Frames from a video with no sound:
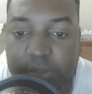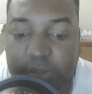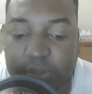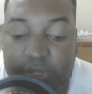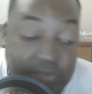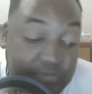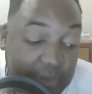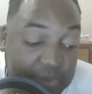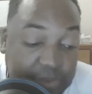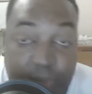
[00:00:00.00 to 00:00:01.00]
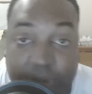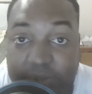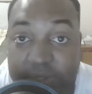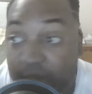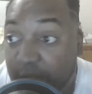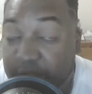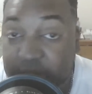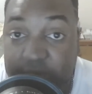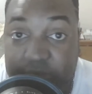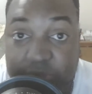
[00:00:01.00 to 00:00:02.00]
Because if I was born out there, I'd be in
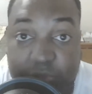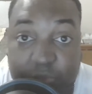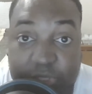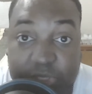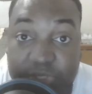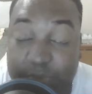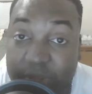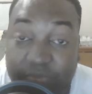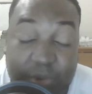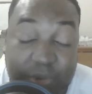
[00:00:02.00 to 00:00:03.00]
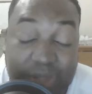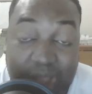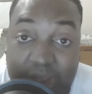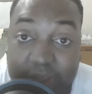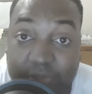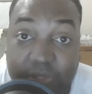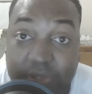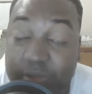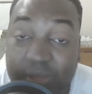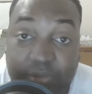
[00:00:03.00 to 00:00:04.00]
that situation. If you're a guy out there, you
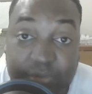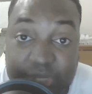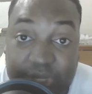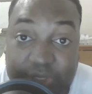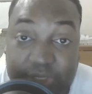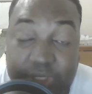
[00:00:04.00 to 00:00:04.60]
have no chance.